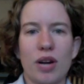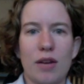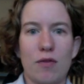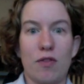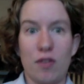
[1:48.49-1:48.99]

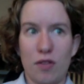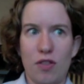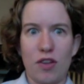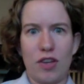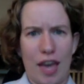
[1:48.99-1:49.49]
kind of
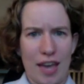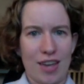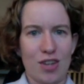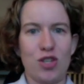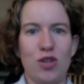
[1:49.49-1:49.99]
the
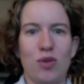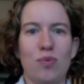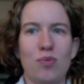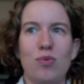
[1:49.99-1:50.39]
gay issue